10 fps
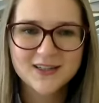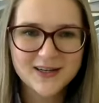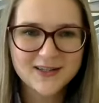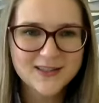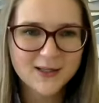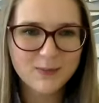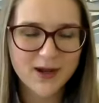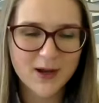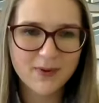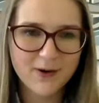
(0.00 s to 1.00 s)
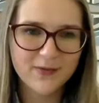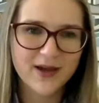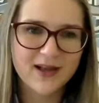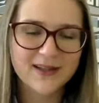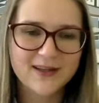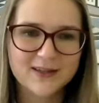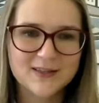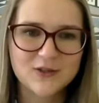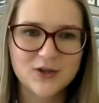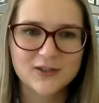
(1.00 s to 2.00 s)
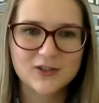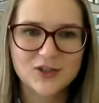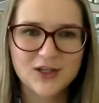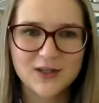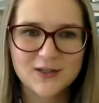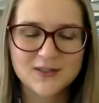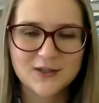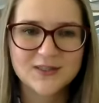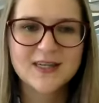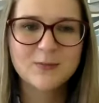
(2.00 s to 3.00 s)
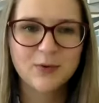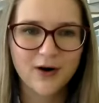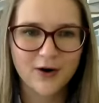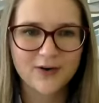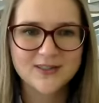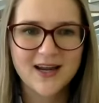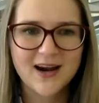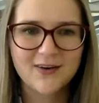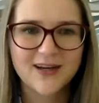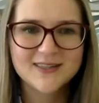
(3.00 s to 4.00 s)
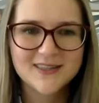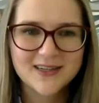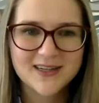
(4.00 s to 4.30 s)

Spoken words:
Tell us a little bit about that legacy strategy and those key priority areas.